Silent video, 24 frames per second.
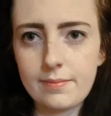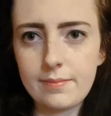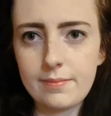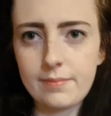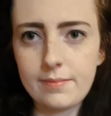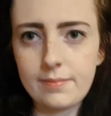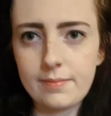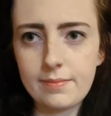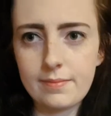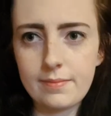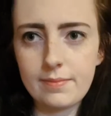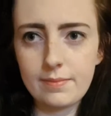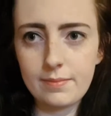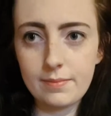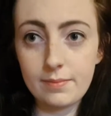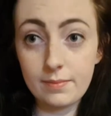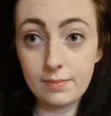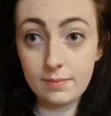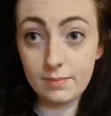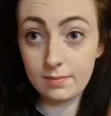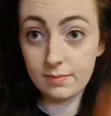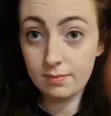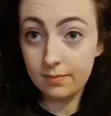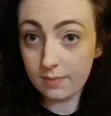
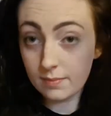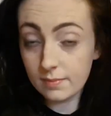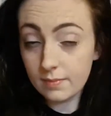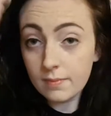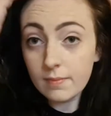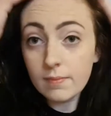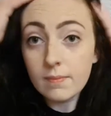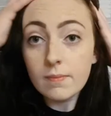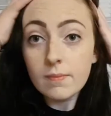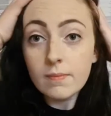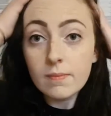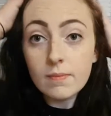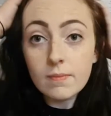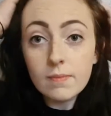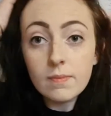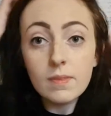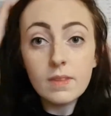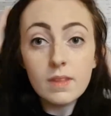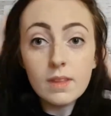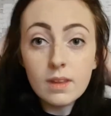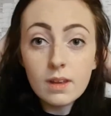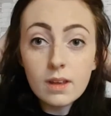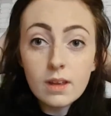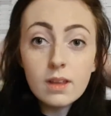No one is speaking in this clip.